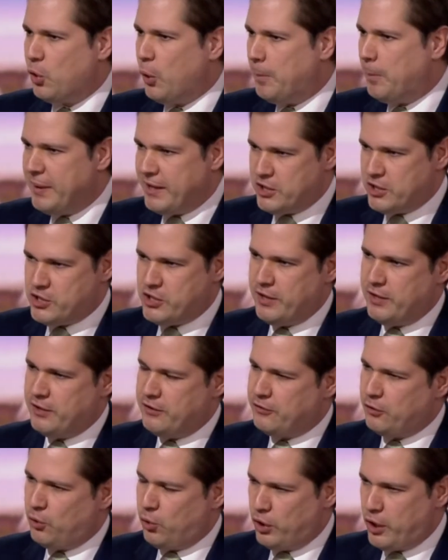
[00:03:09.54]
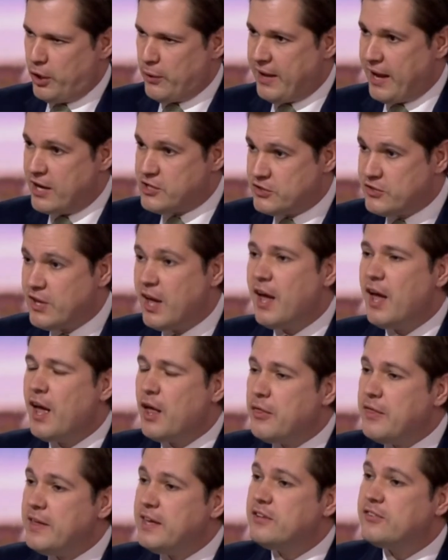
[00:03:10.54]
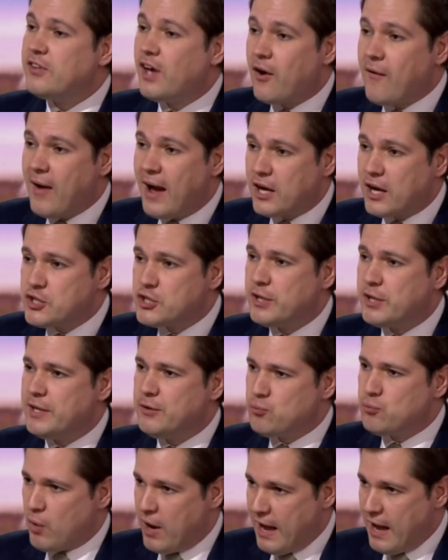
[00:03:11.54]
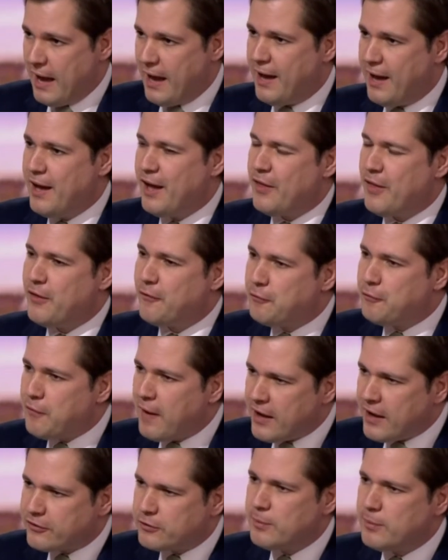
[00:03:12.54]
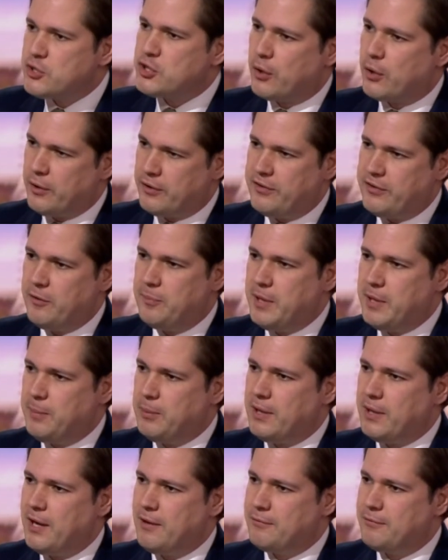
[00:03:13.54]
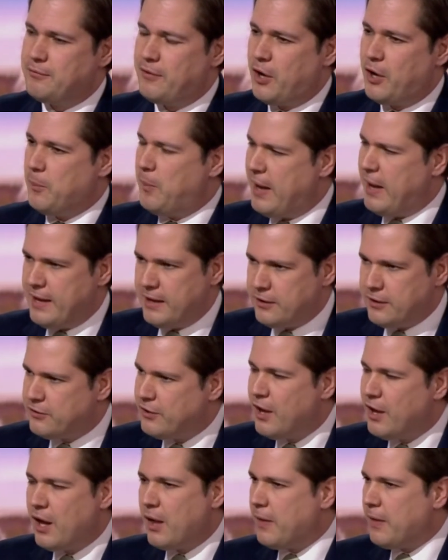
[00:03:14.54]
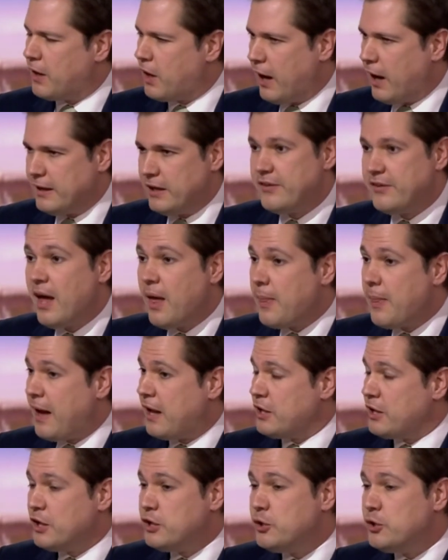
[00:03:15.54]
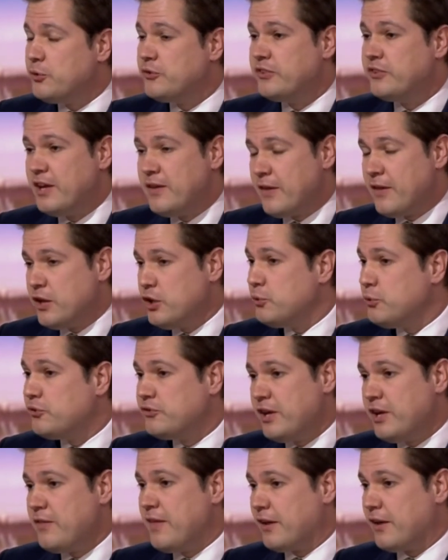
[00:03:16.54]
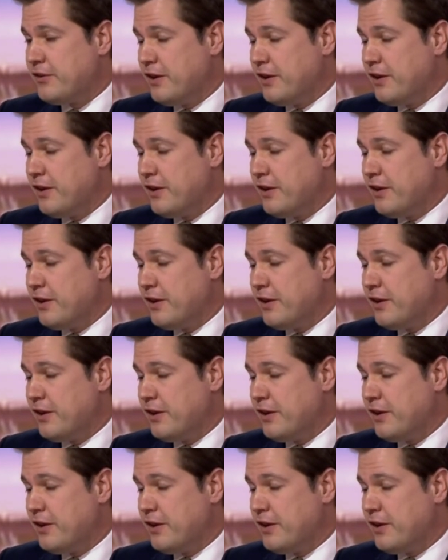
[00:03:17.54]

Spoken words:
or beaches or locations. These are actually rare. The vast majority of people have obeyed the guidelines, and you see